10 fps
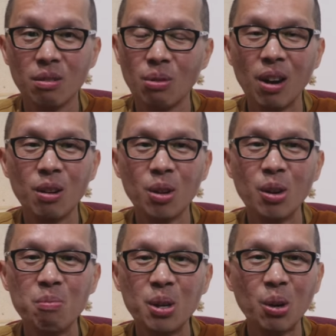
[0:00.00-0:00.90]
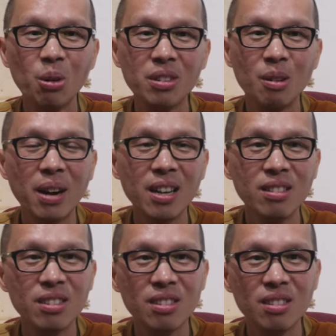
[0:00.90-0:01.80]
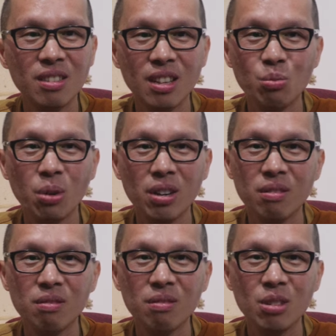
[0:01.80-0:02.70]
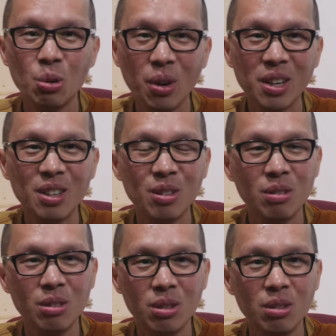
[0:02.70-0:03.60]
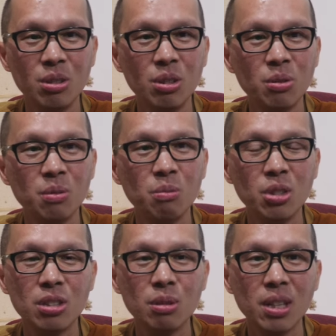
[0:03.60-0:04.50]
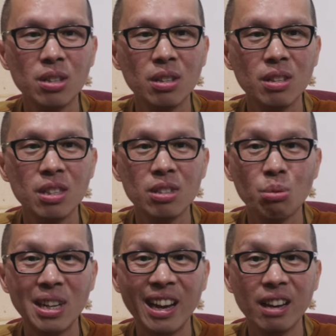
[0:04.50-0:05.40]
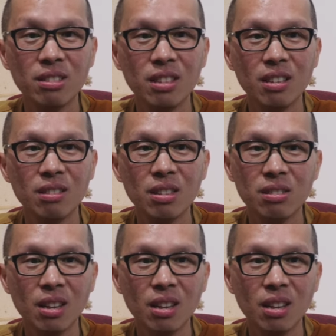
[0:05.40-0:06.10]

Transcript: wow, lo and behold, the mind just does what you wanted it to do, which is basically just relaxing.